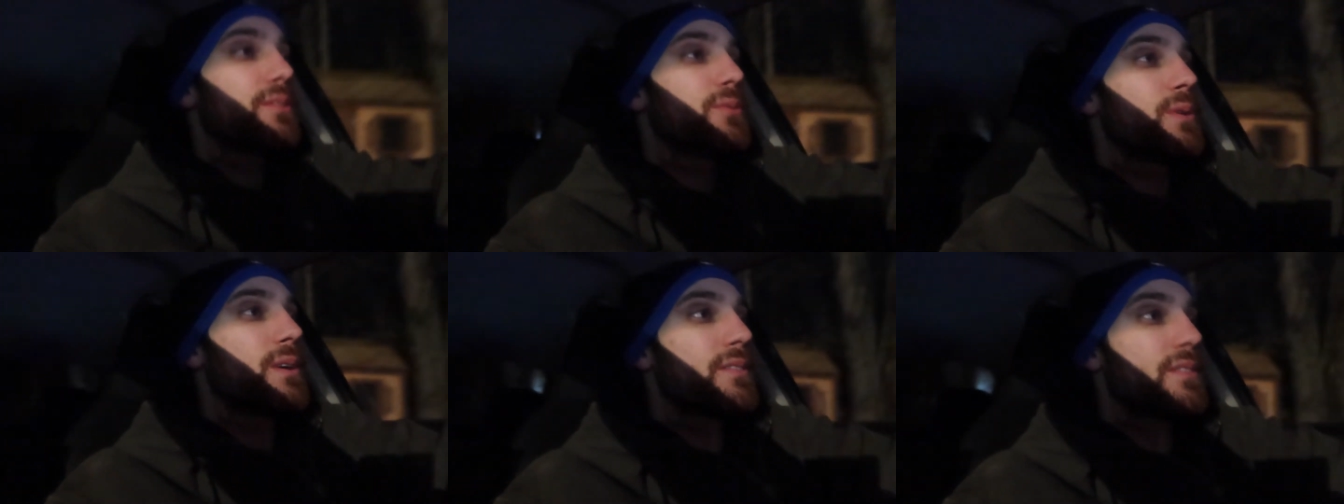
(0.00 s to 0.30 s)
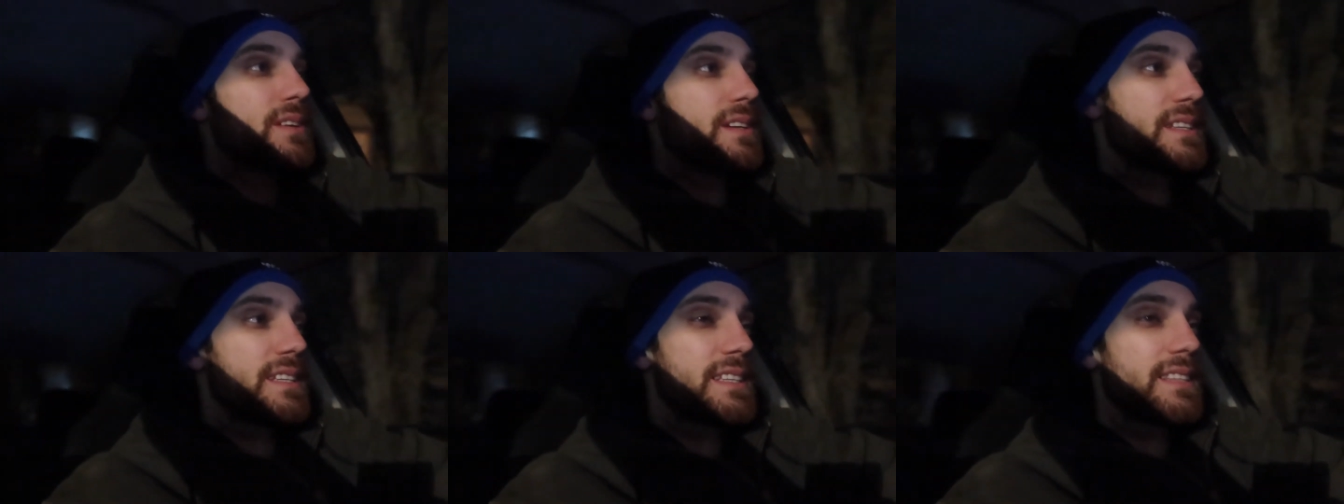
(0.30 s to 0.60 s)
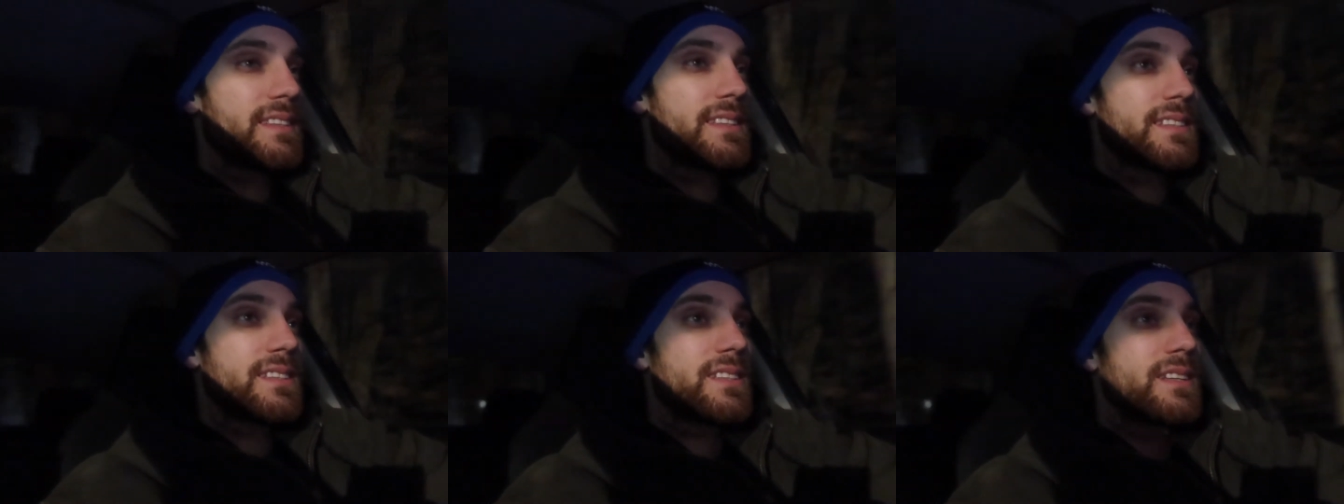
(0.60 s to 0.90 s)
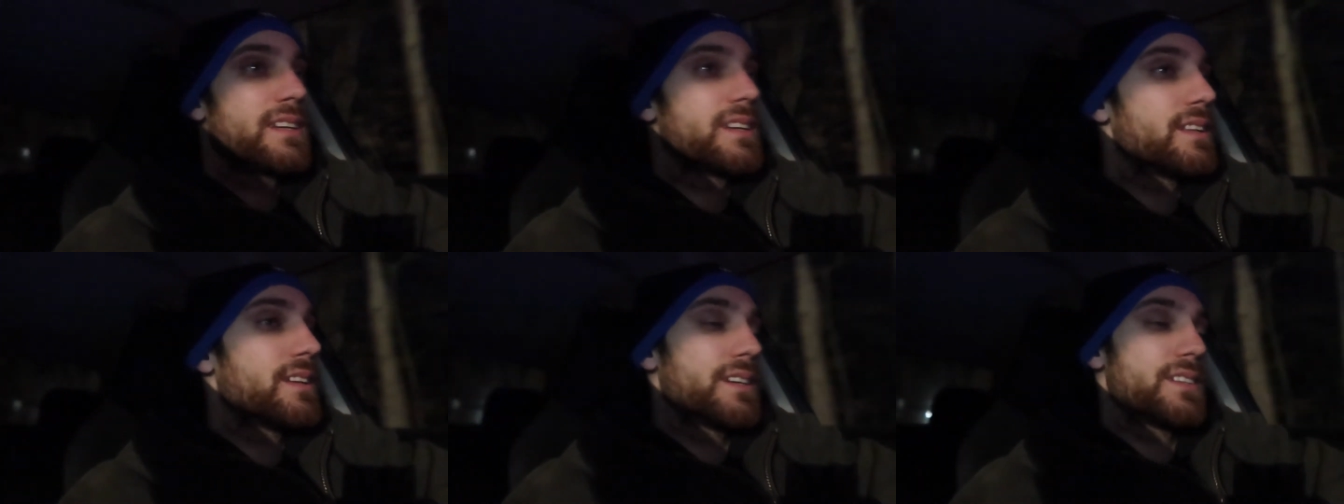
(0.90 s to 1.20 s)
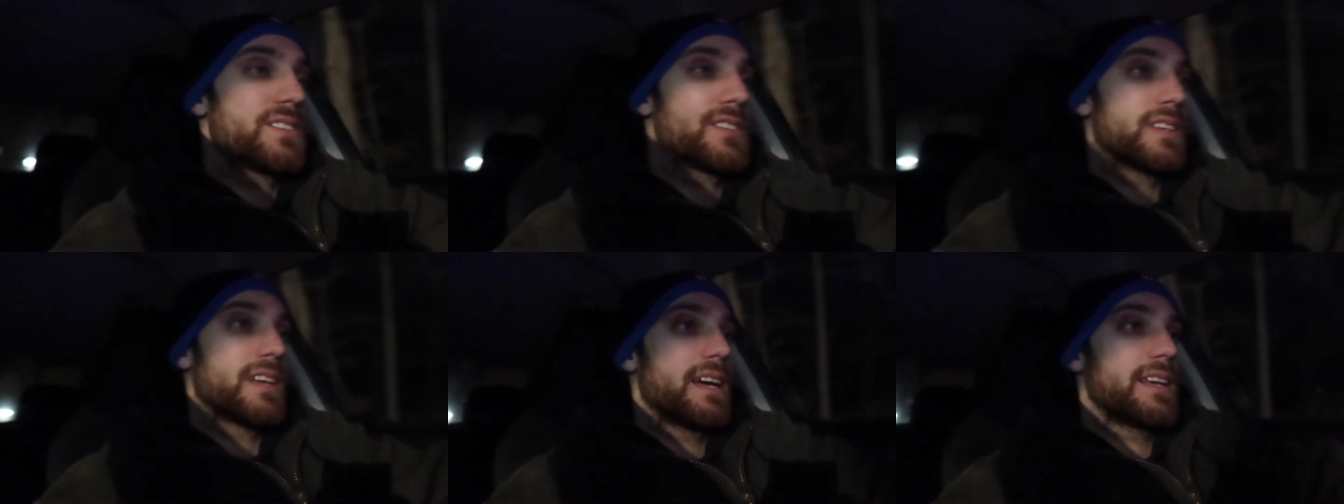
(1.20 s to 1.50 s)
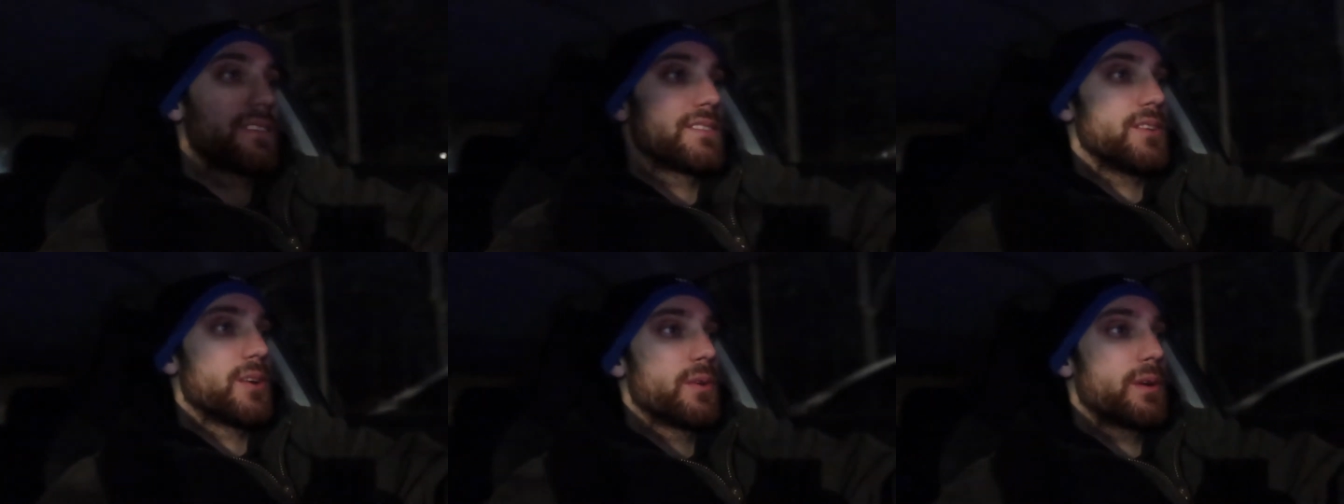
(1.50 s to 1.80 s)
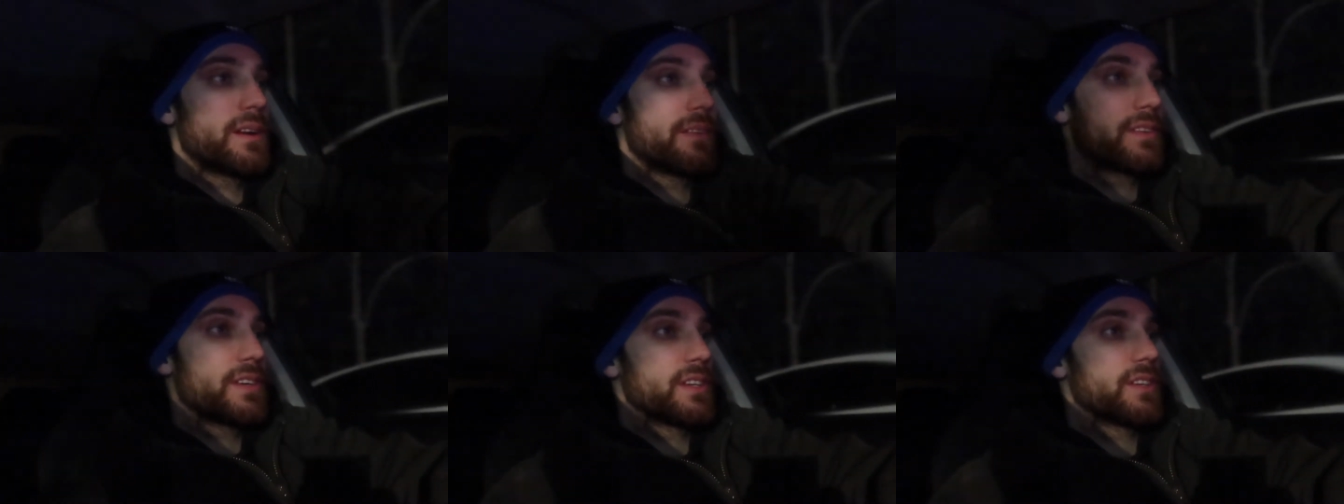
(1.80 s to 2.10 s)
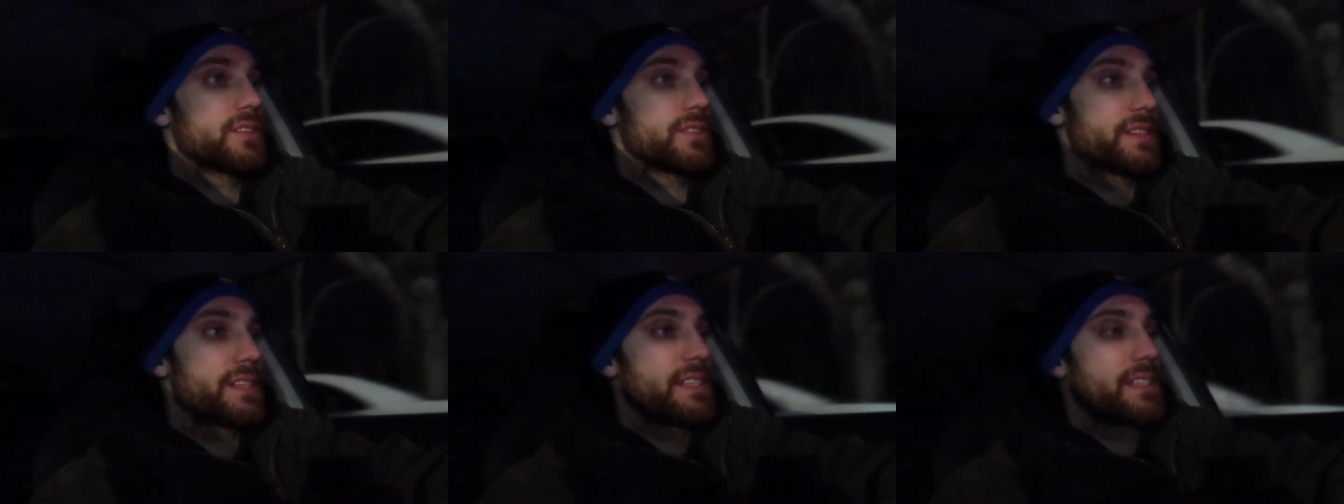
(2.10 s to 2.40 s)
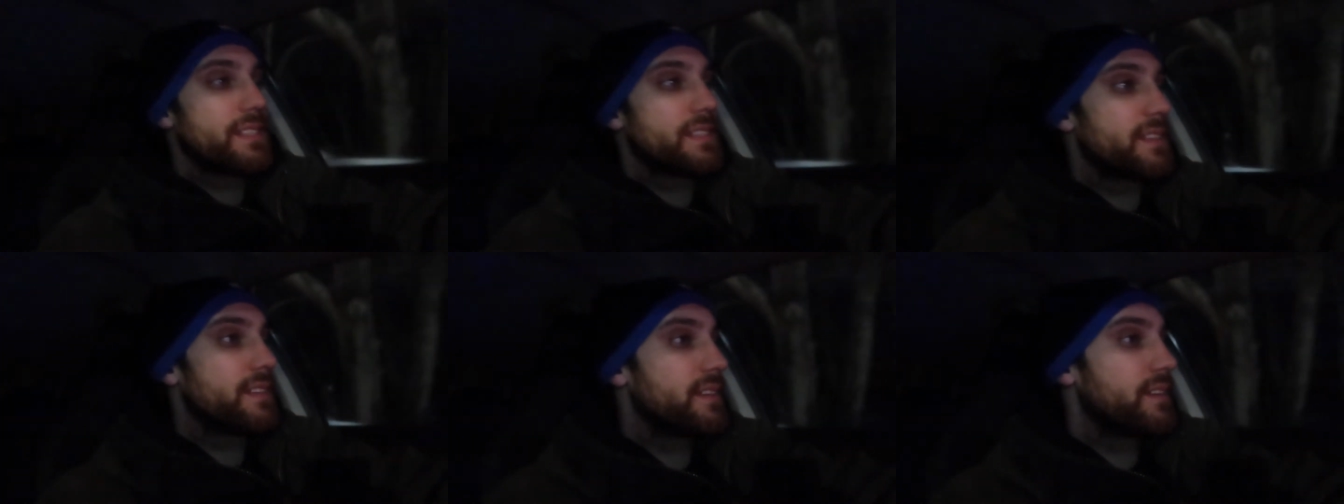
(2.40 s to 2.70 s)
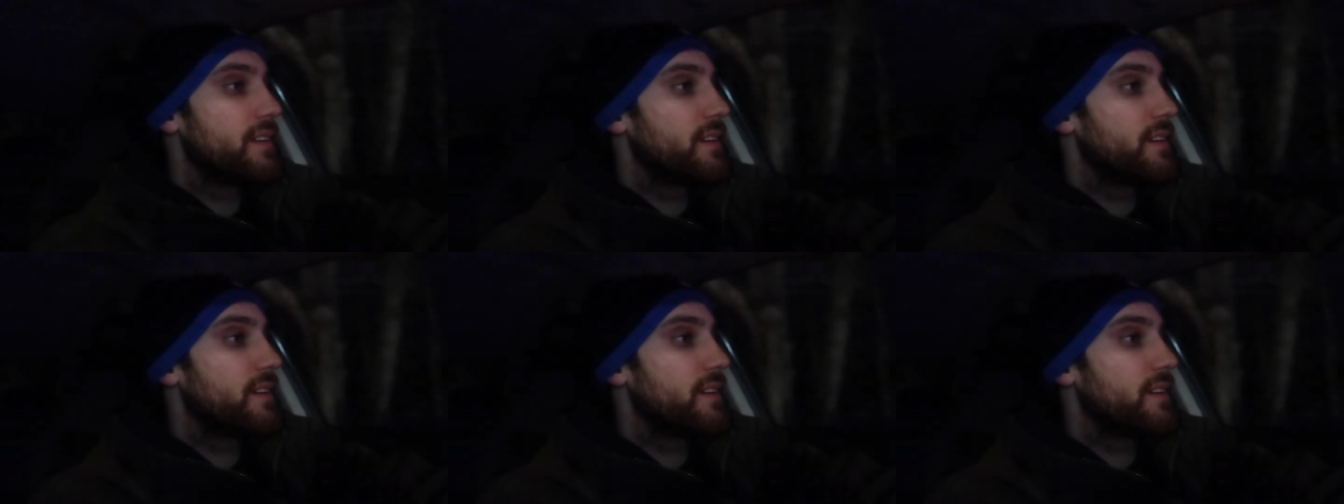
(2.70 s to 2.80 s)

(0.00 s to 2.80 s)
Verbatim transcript: whoever did this clutch last no one ever greased